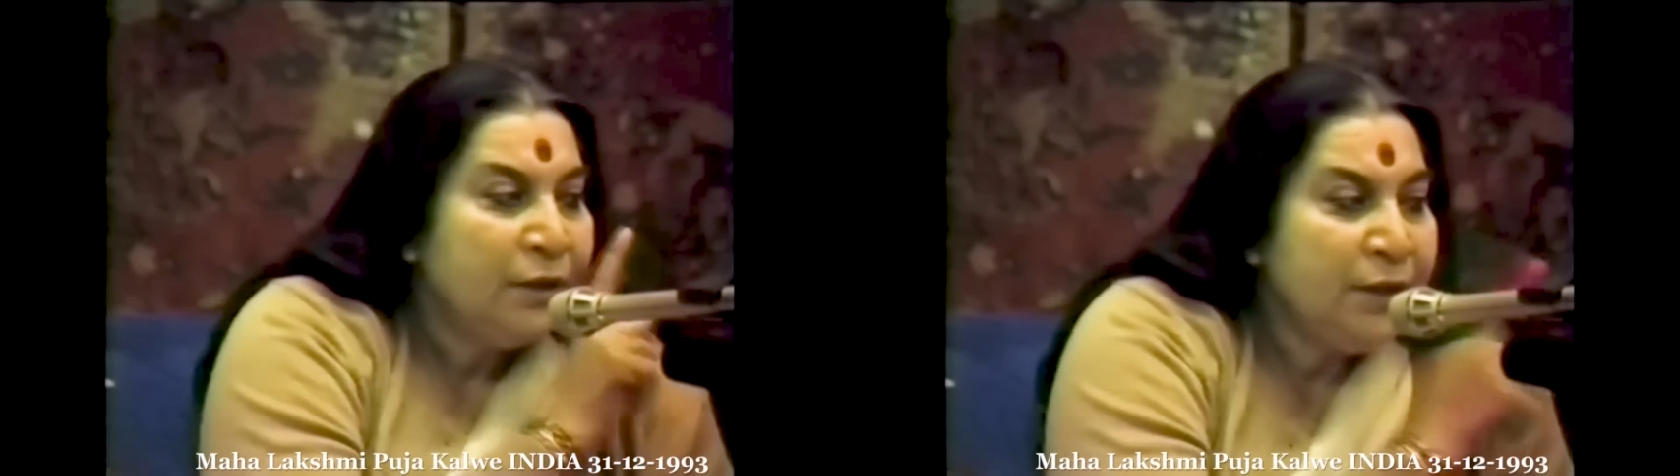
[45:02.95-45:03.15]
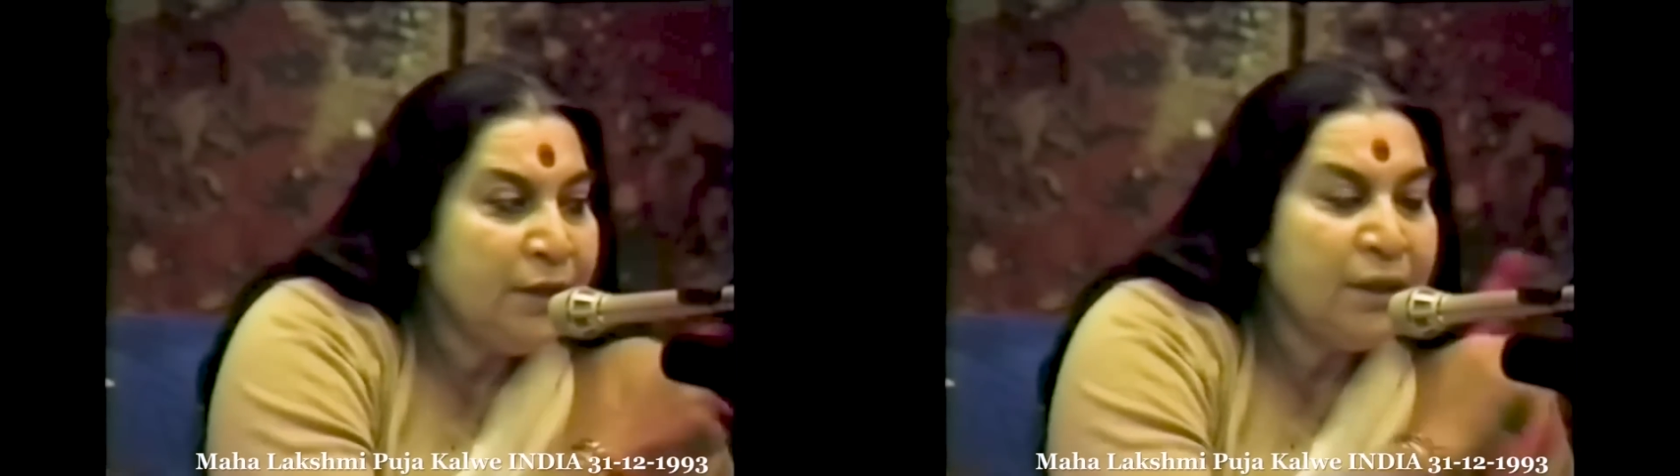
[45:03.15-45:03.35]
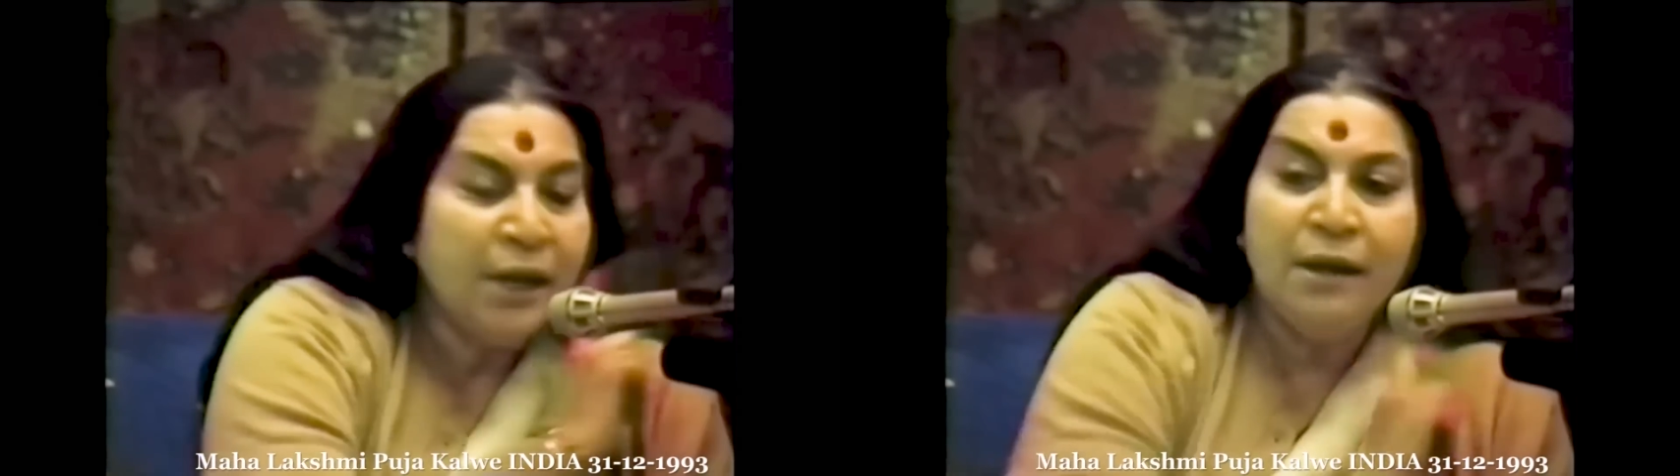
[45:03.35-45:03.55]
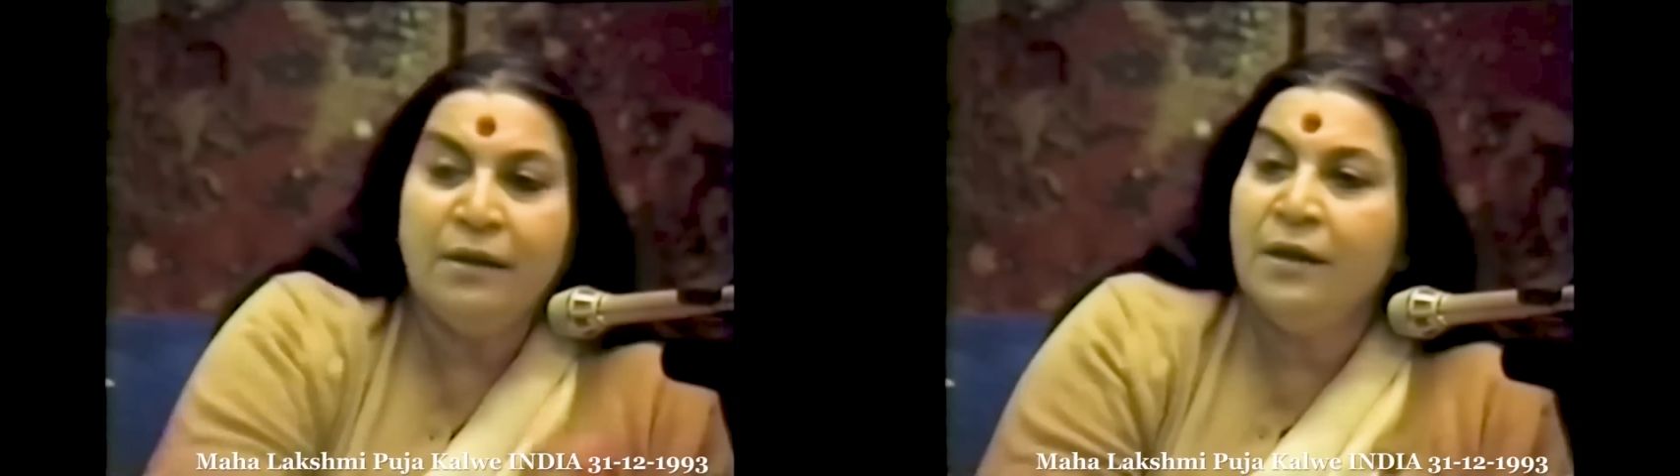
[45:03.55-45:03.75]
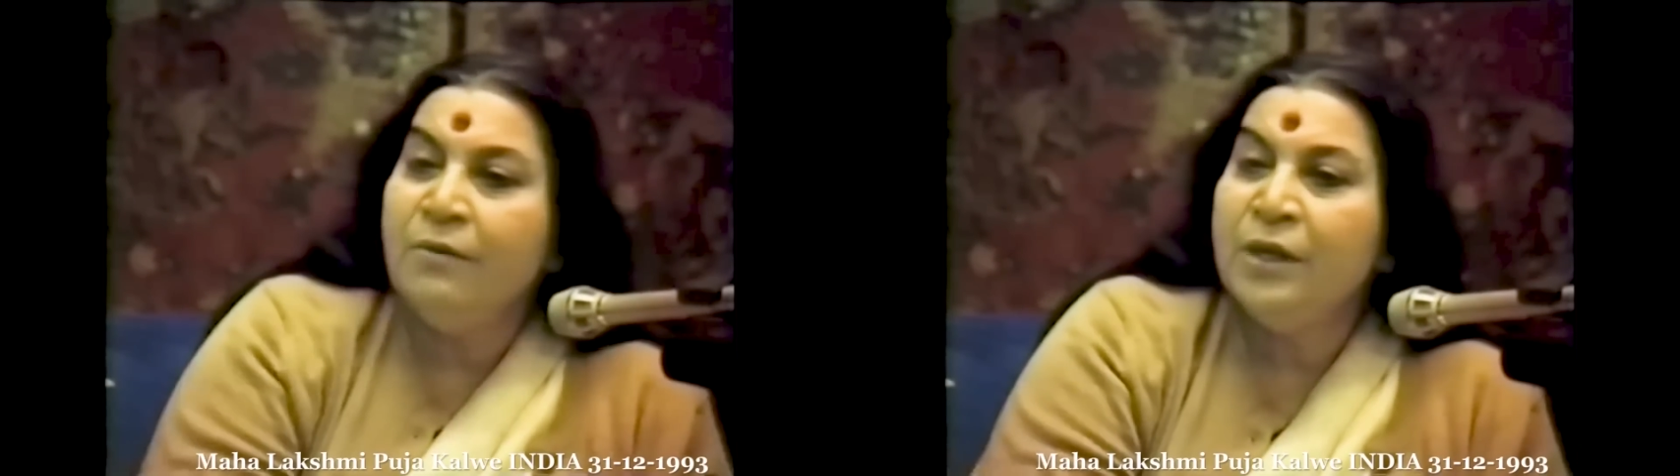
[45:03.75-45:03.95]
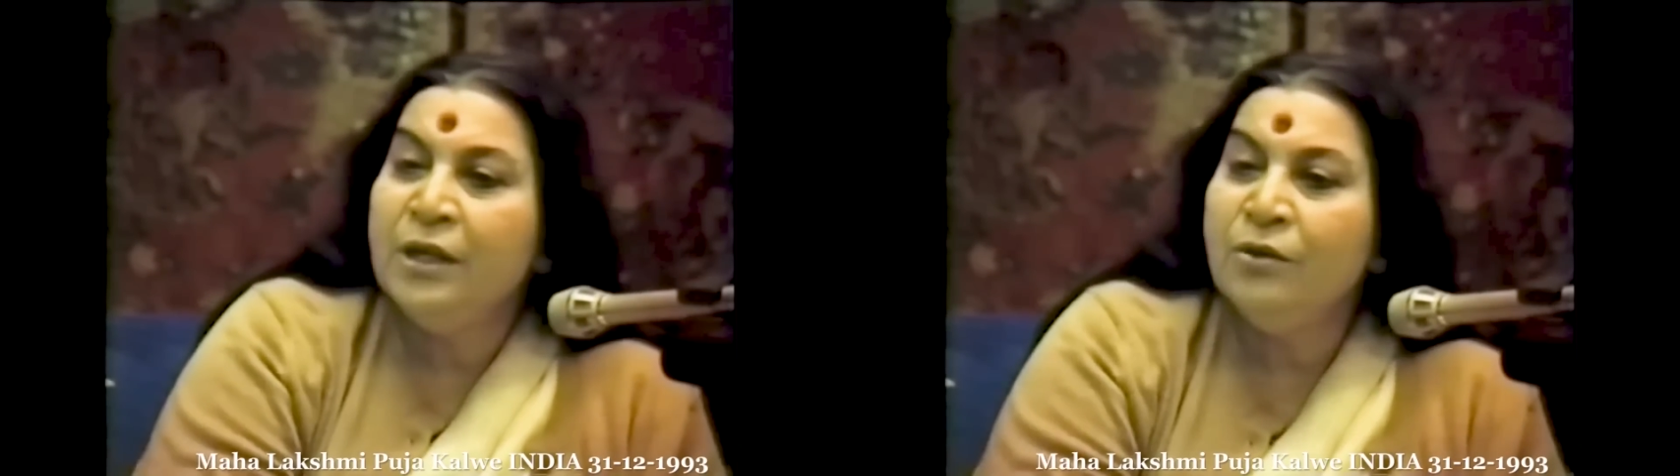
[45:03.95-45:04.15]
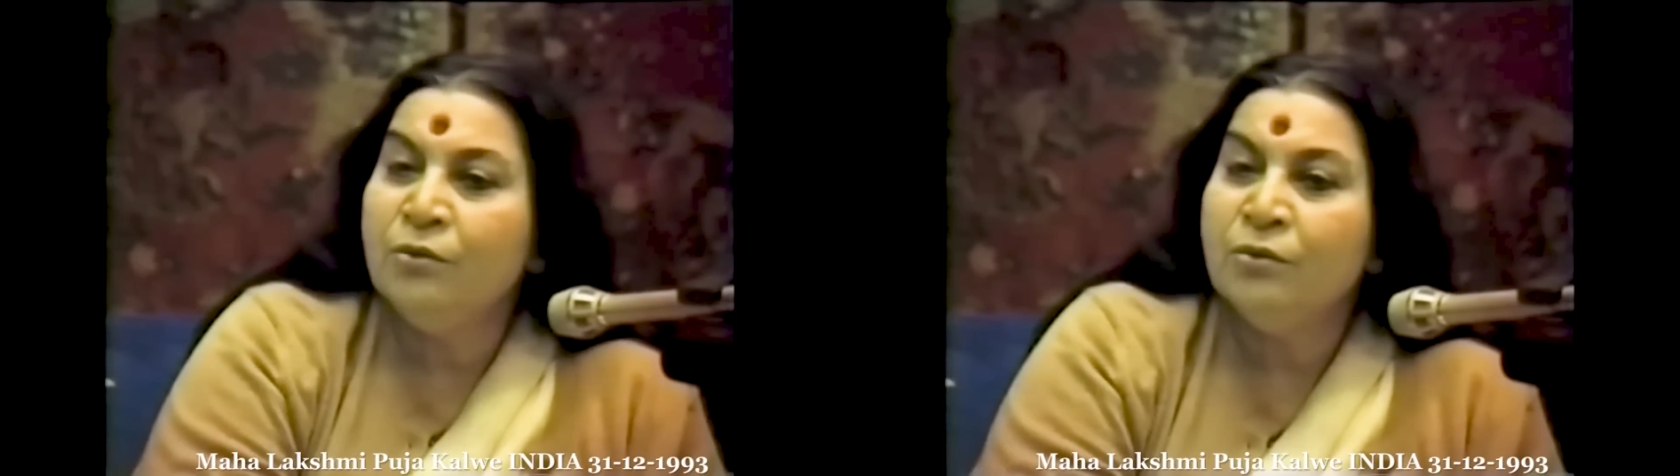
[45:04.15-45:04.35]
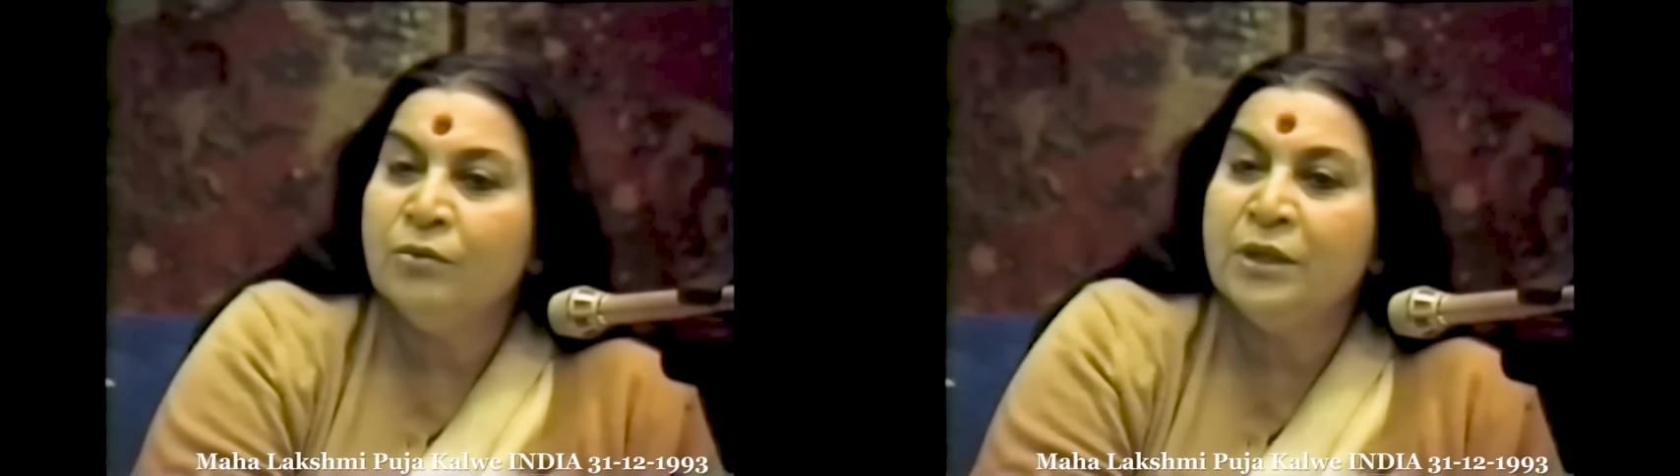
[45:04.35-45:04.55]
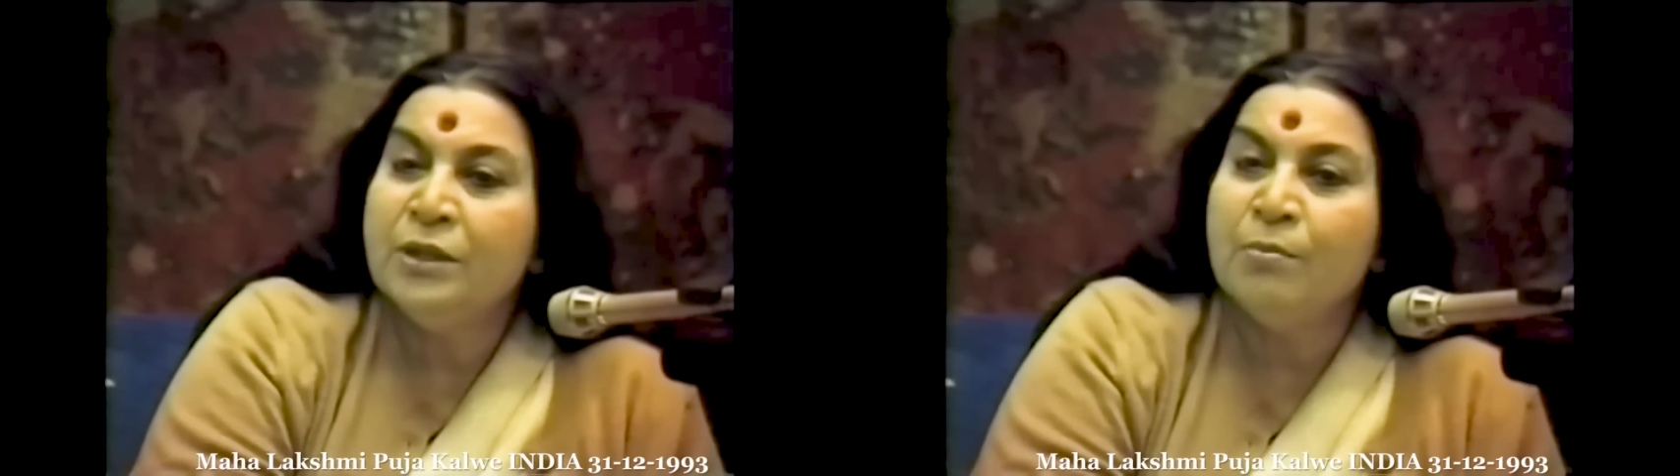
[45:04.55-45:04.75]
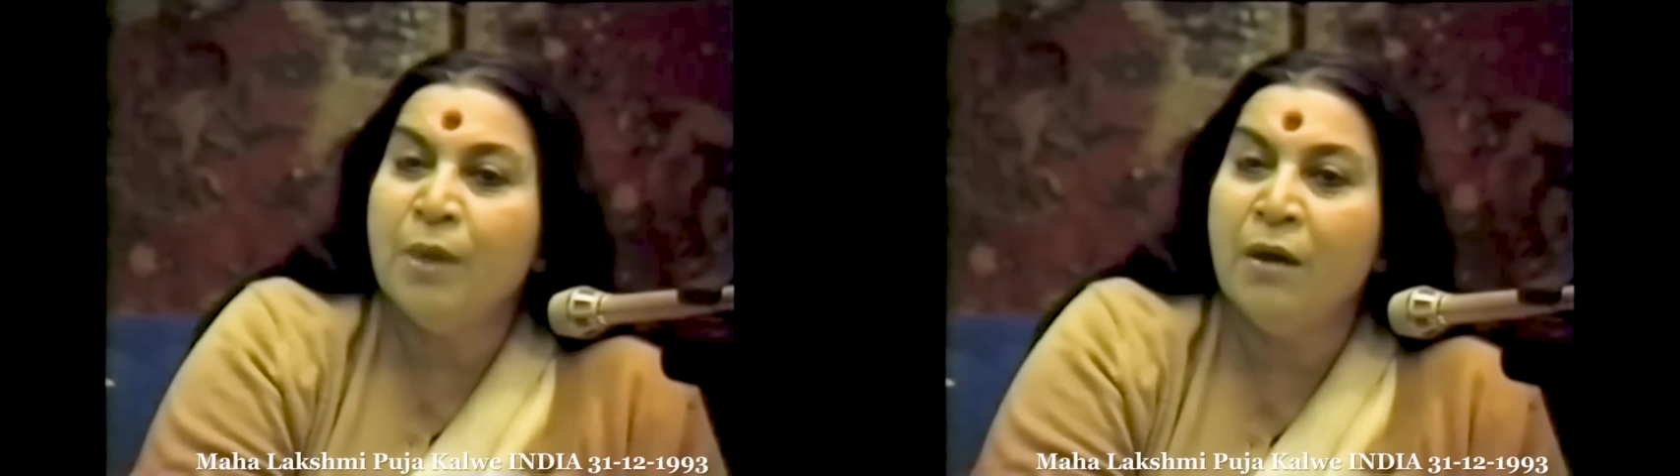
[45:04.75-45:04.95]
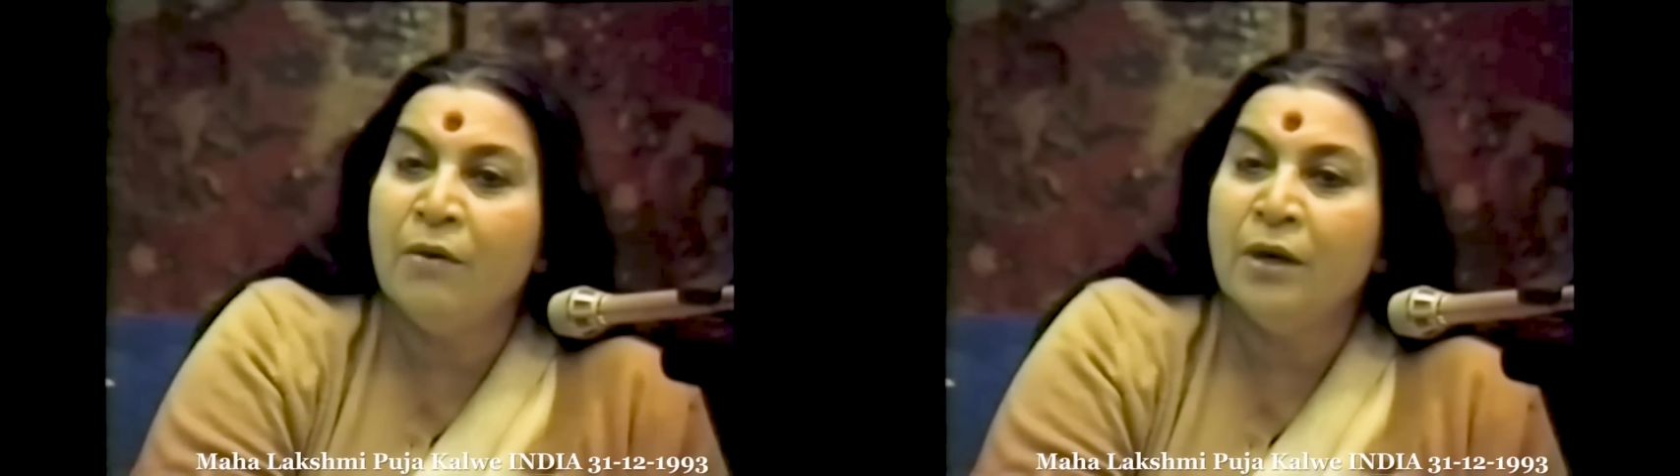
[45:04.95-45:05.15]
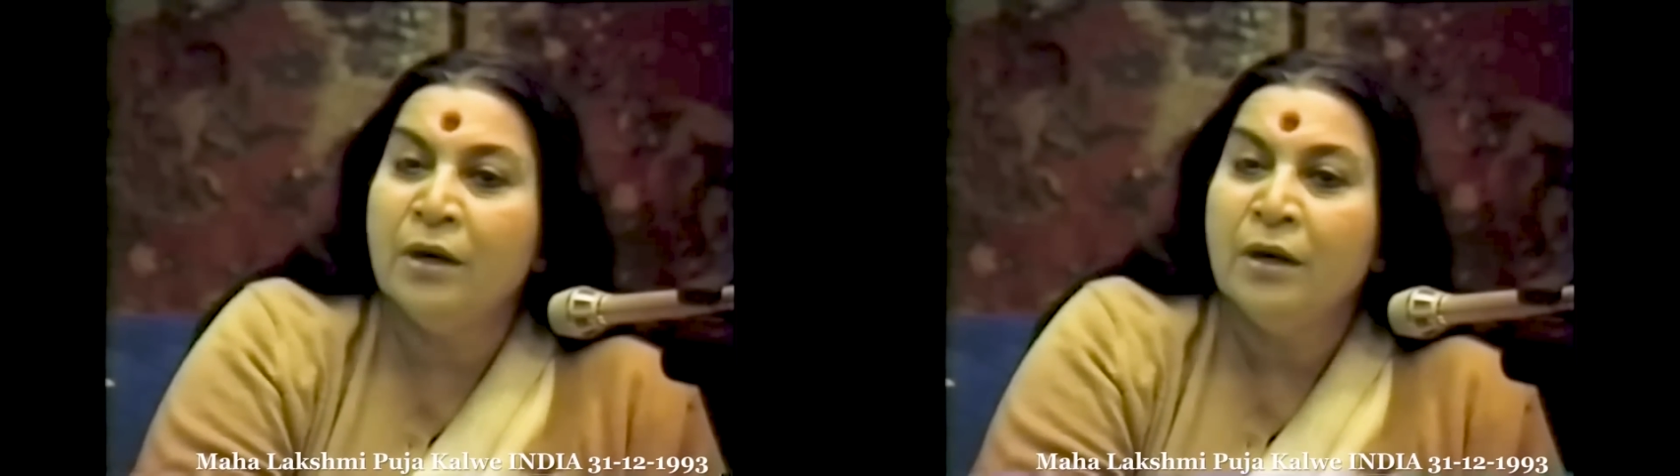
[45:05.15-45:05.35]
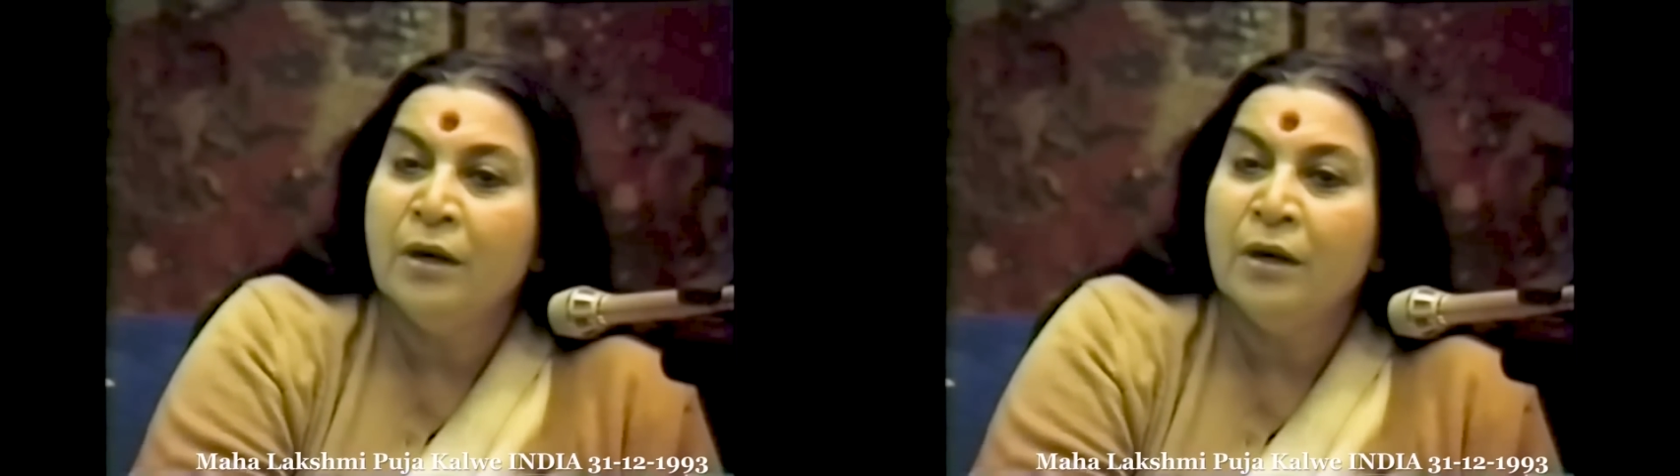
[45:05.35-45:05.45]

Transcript: this great thing within you, this power